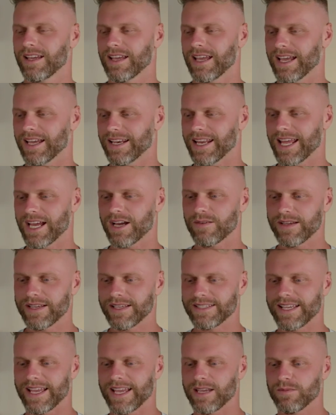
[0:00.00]
and how
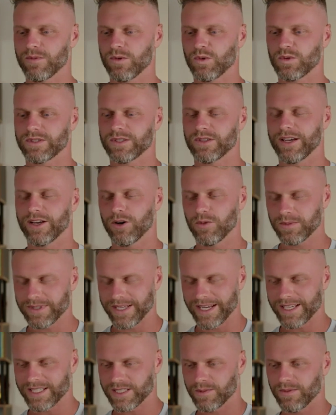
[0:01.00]
he's able to help
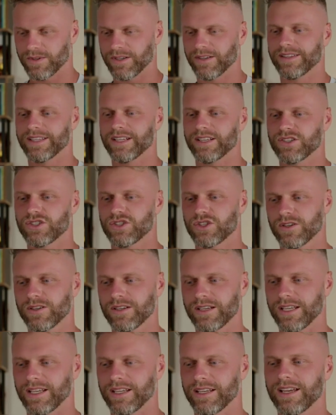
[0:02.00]
take someone on that
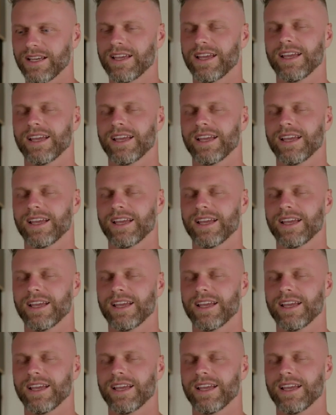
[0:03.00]
journey